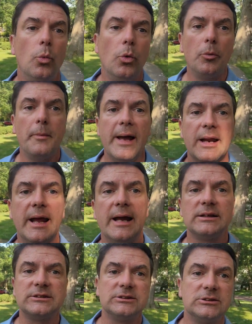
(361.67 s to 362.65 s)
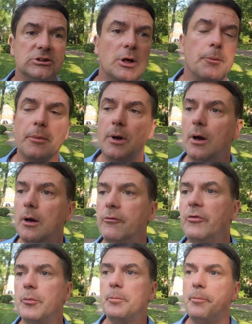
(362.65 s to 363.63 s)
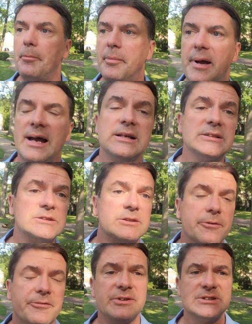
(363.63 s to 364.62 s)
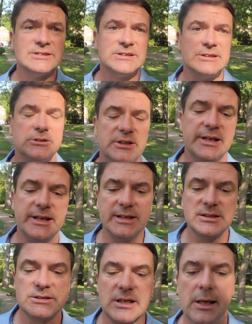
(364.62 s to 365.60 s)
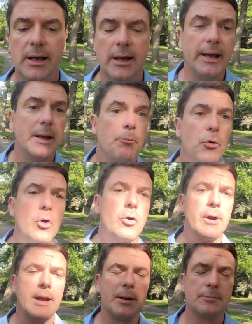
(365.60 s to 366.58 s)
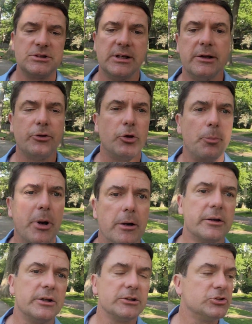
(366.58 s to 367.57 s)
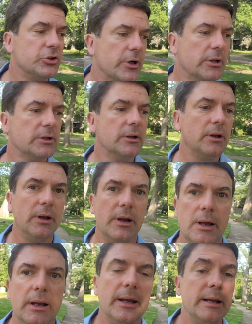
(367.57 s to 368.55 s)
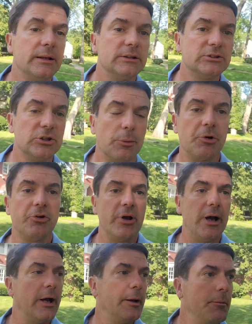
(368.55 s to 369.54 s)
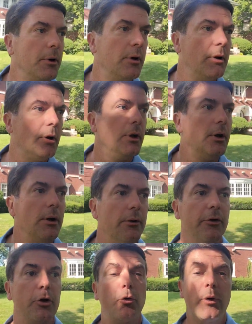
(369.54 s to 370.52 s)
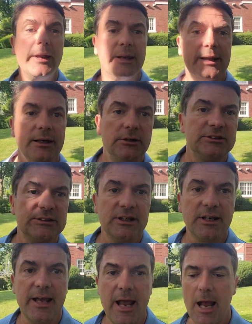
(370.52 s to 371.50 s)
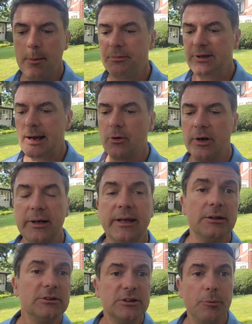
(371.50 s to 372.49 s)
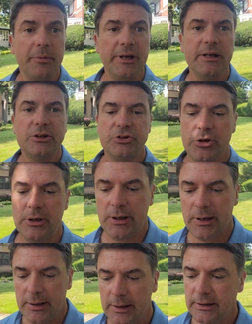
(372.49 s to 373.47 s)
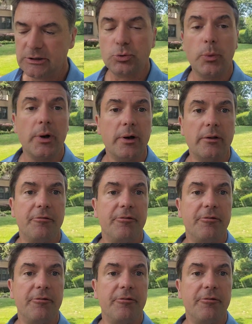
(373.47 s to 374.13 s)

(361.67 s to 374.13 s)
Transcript: Wilmette has some of the best facilities and programs in their park district in the summertime. The Great Gillson Camp down at Gillson Beach is one of the